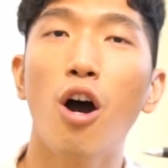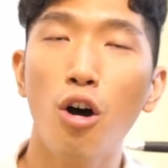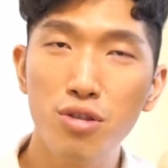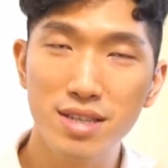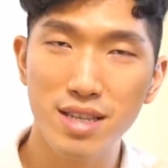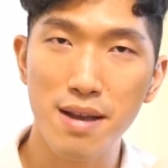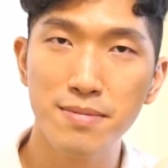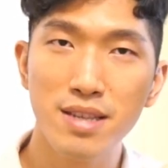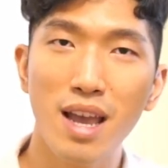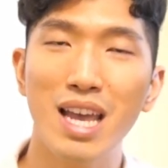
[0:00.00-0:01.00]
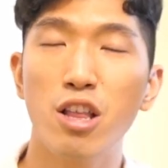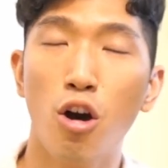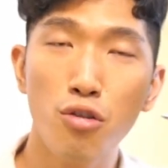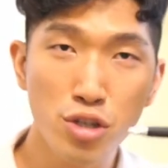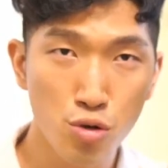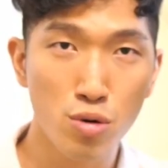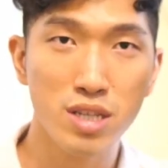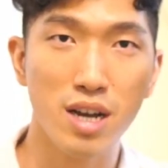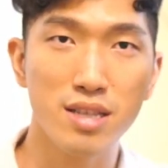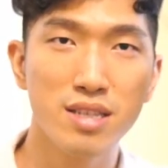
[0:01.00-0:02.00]
all the steps and all the
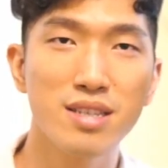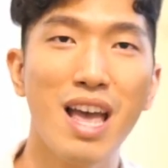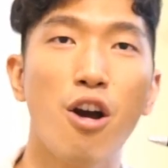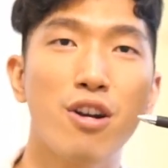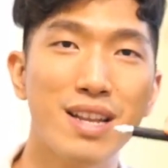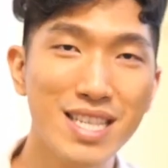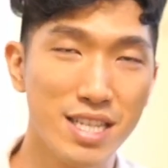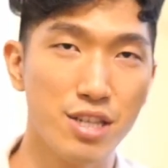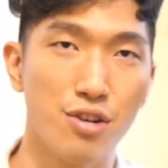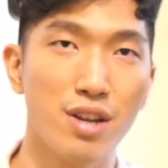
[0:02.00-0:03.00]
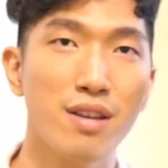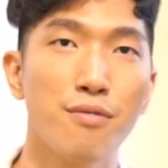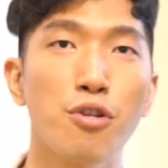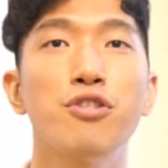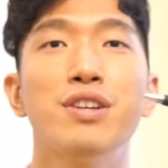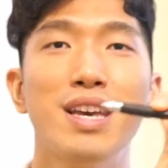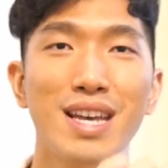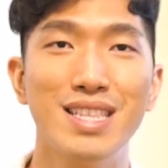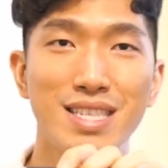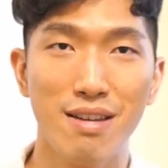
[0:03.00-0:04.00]
shortcuts that are necessary for you to
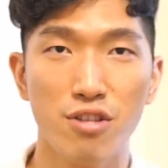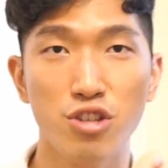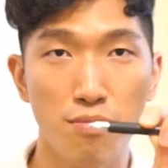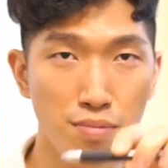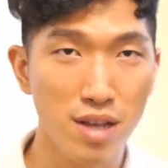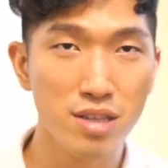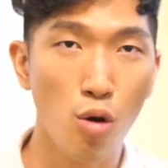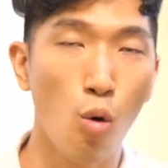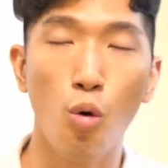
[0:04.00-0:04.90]
hit seven hundred plus